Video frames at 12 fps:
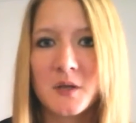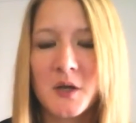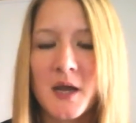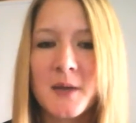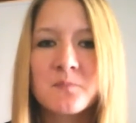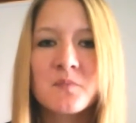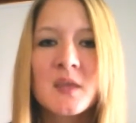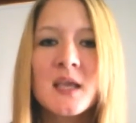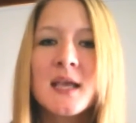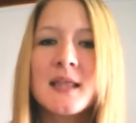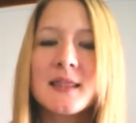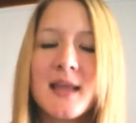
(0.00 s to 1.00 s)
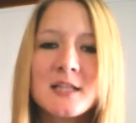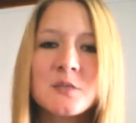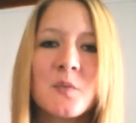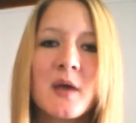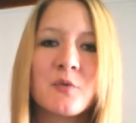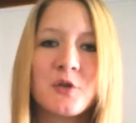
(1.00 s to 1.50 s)
okay? That's
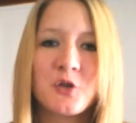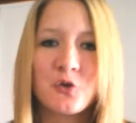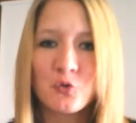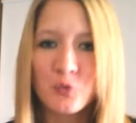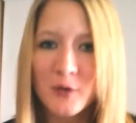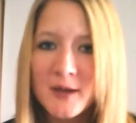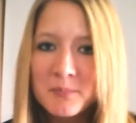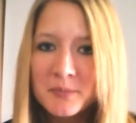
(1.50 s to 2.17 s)
why when you grip